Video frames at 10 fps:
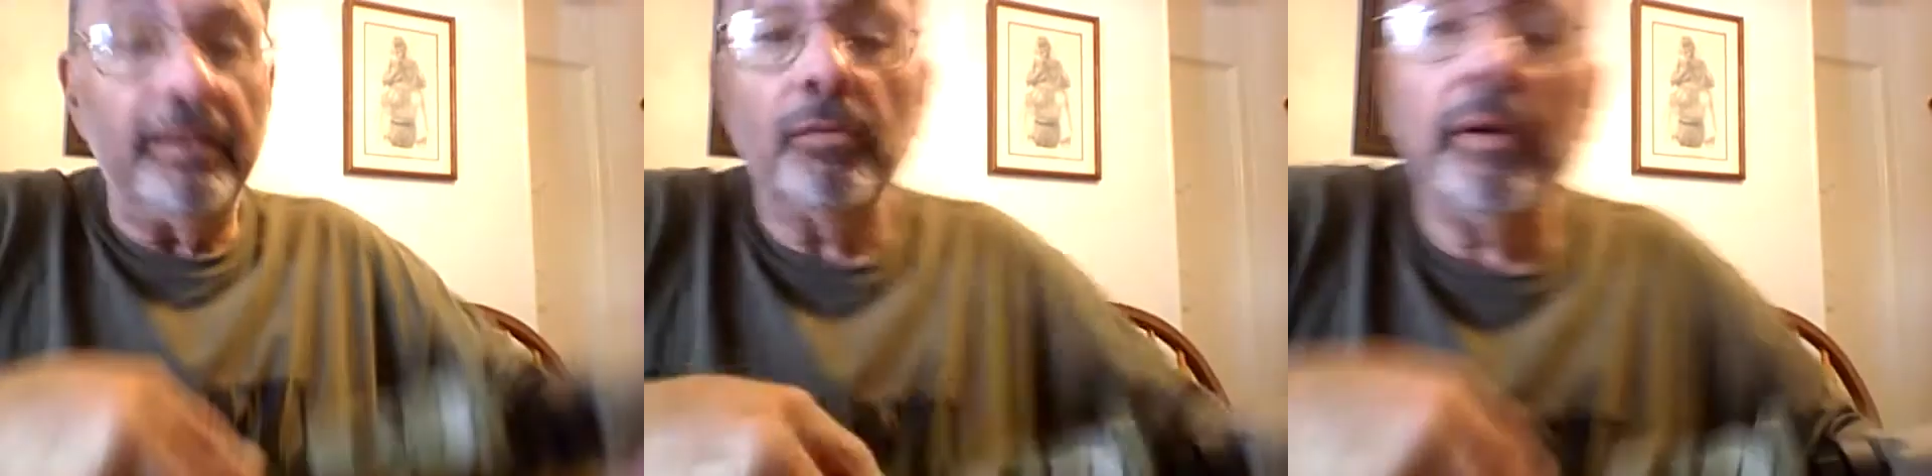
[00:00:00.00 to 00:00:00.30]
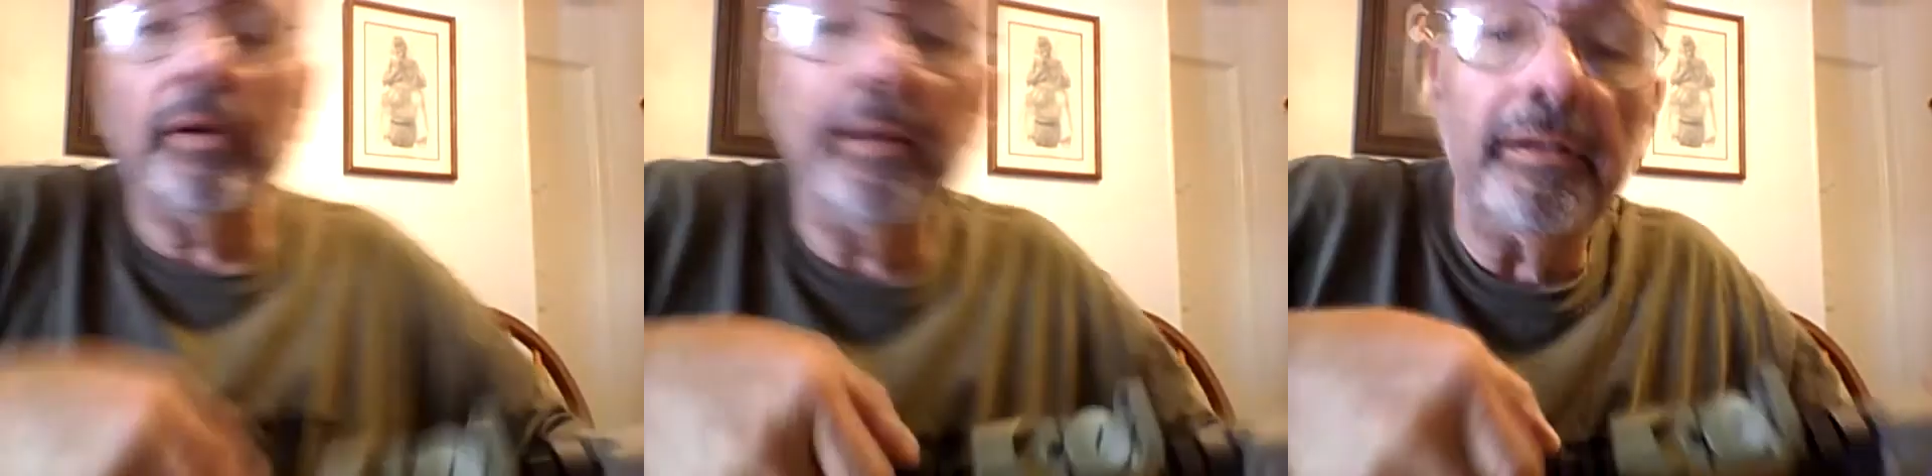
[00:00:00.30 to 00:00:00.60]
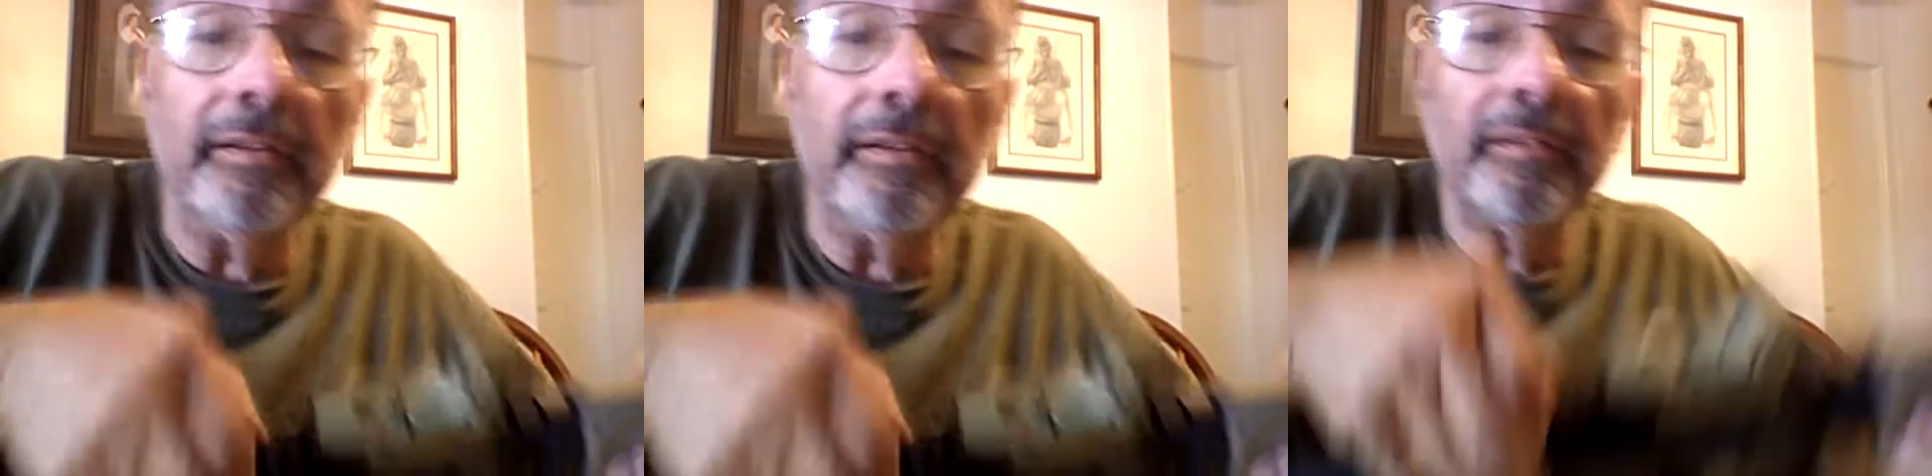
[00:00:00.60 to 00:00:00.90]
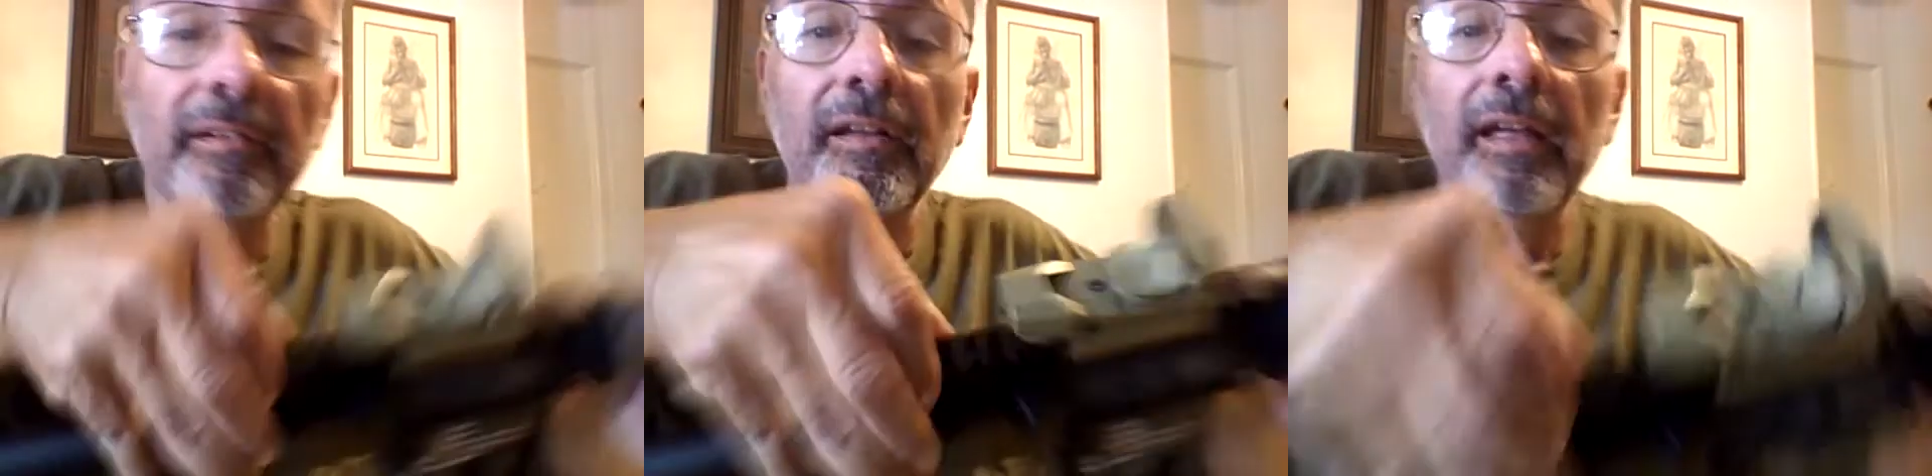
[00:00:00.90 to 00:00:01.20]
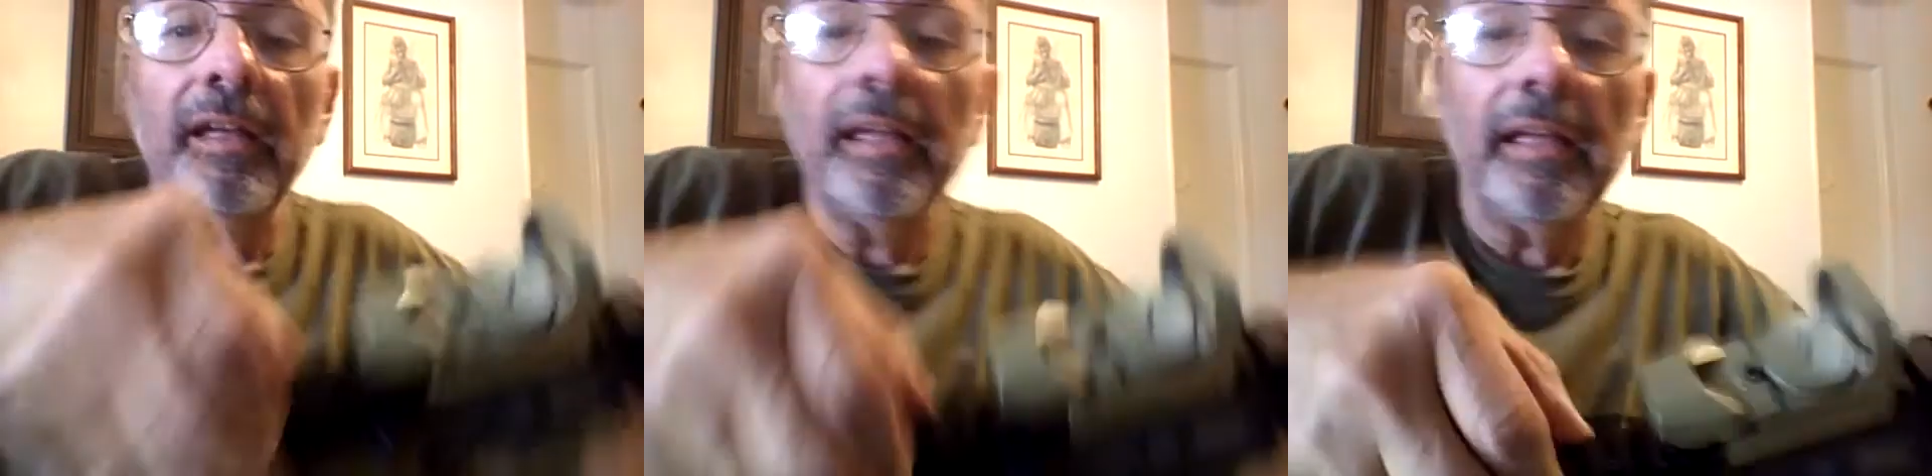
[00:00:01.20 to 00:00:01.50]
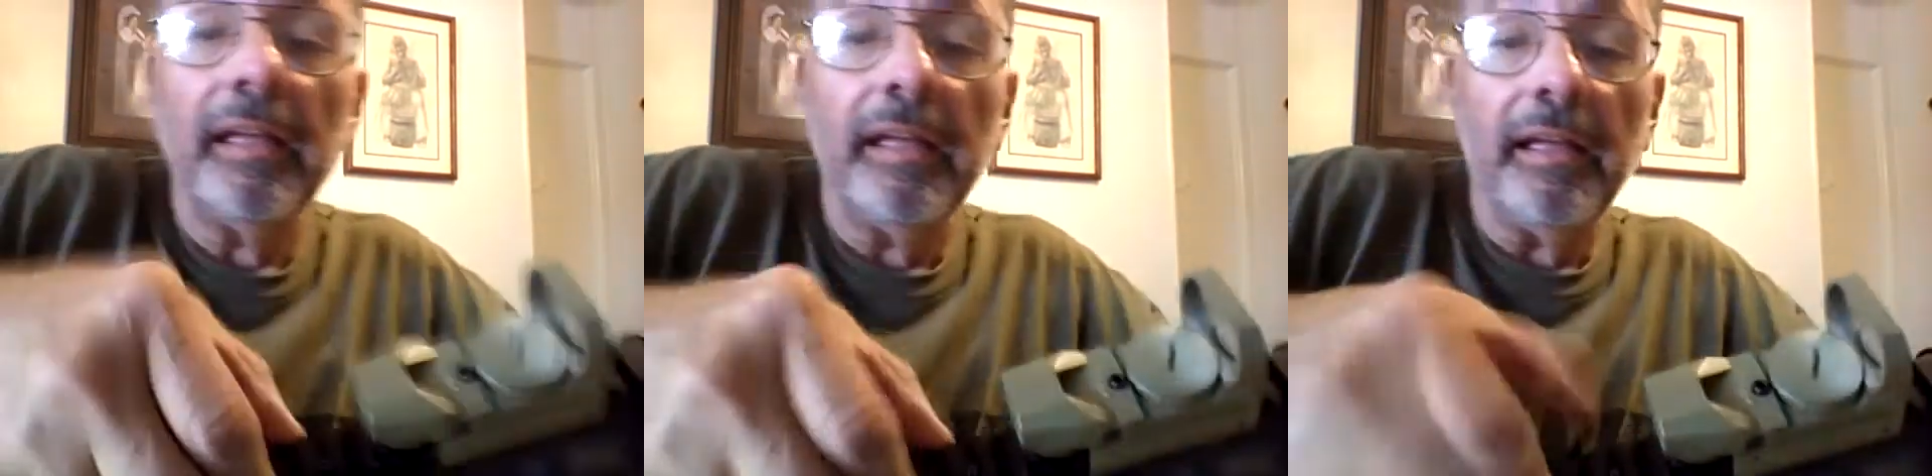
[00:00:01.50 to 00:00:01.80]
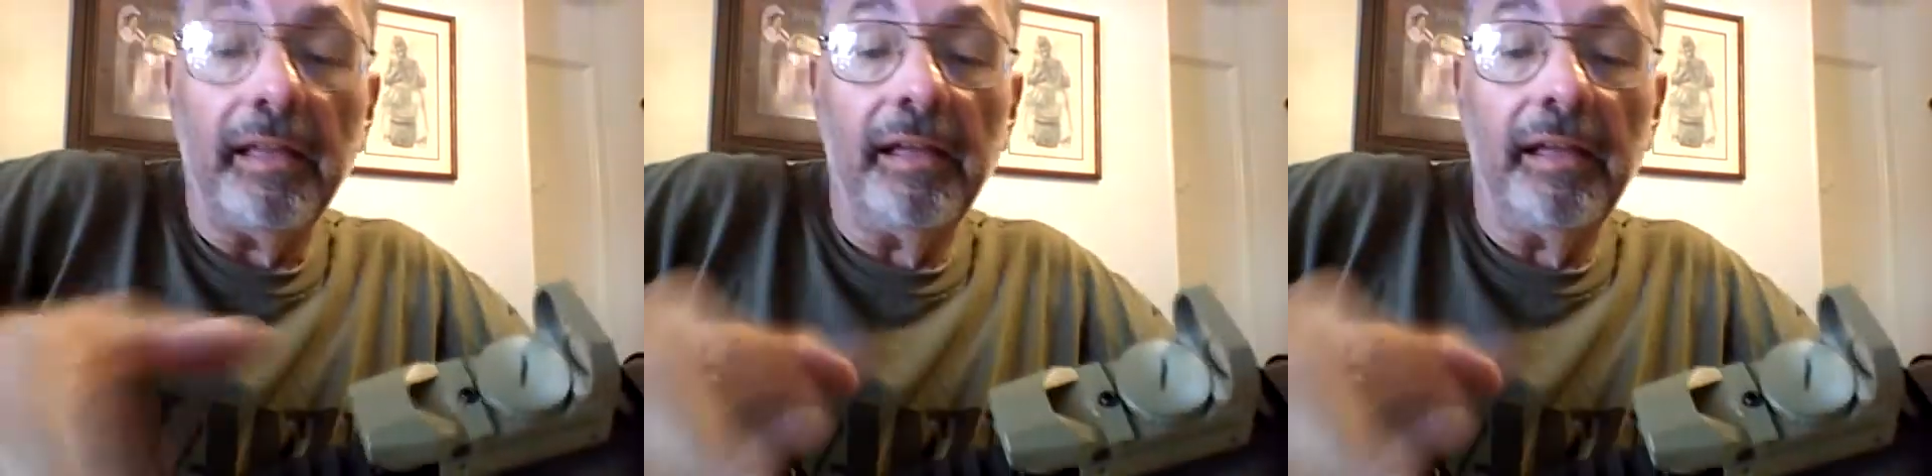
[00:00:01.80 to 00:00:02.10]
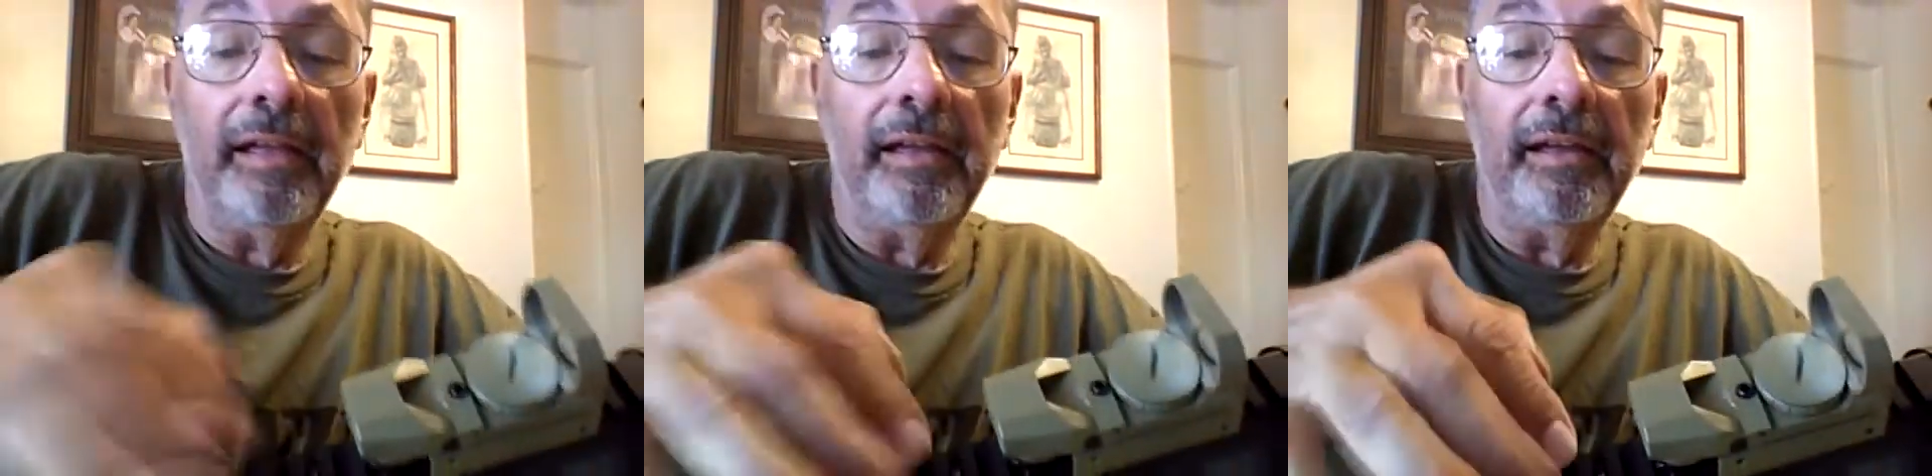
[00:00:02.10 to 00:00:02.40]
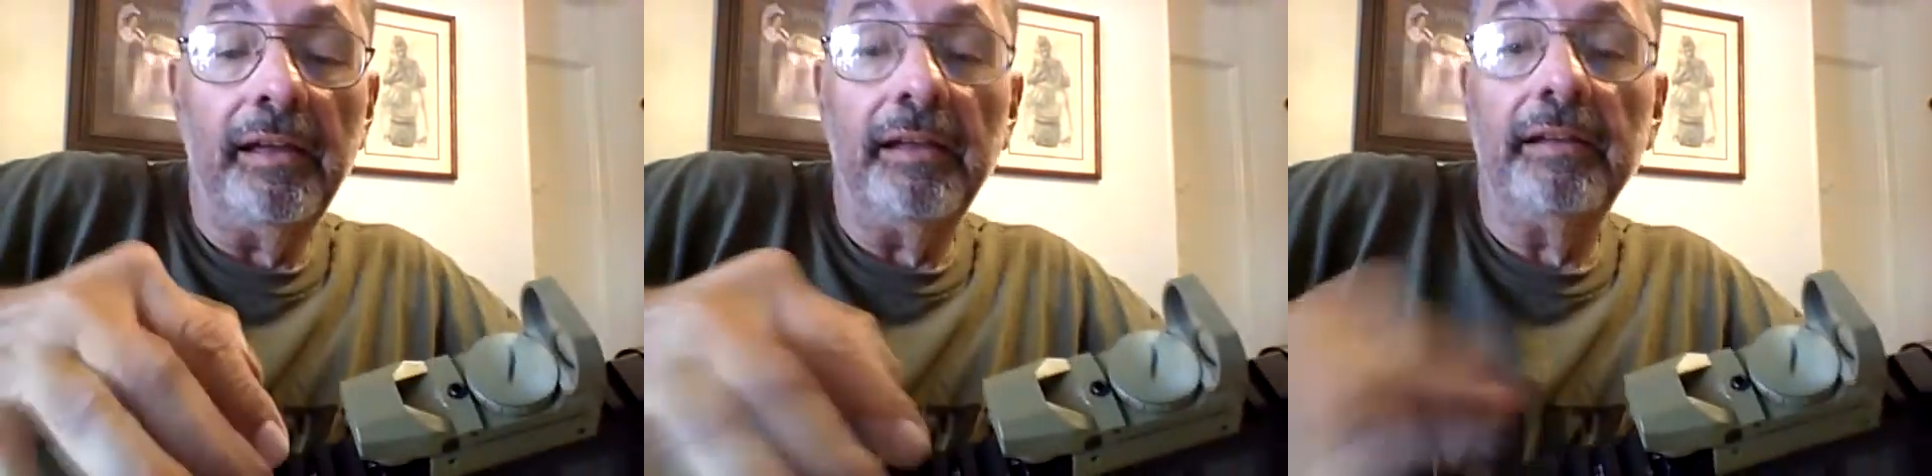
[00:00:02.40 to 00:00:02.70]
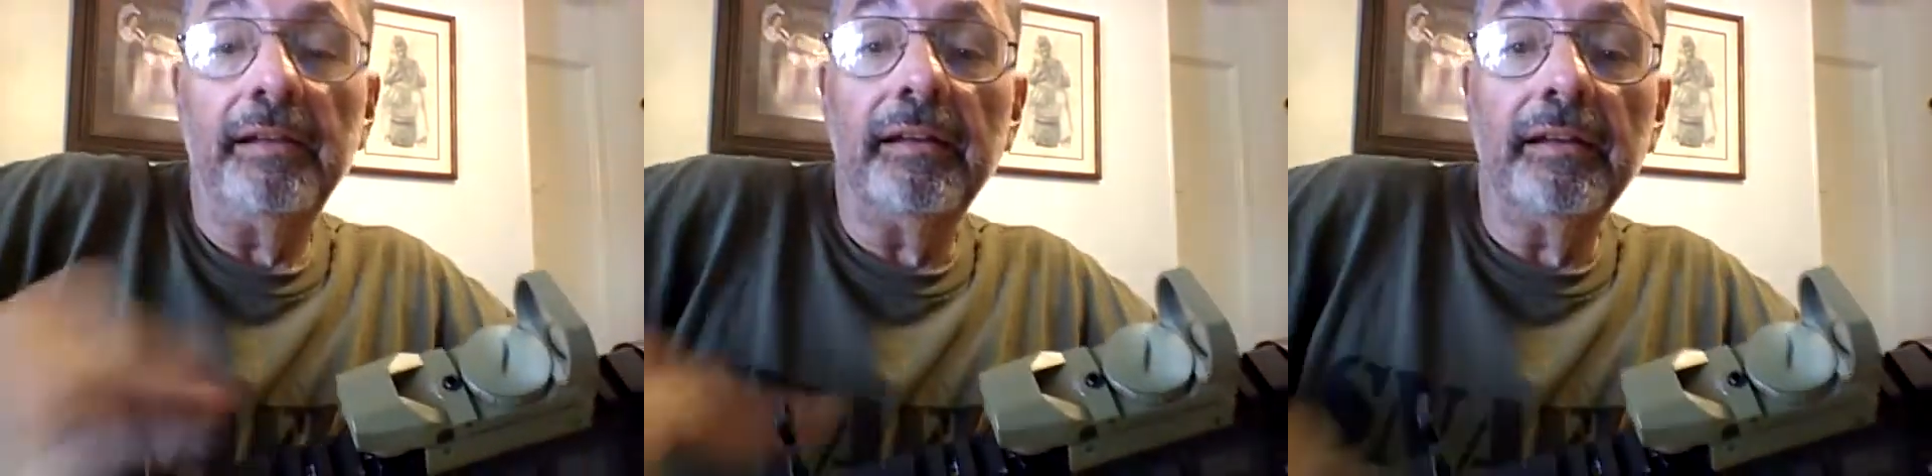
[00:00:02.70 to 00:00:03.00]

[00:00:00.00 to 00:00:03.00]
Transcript: Rail, and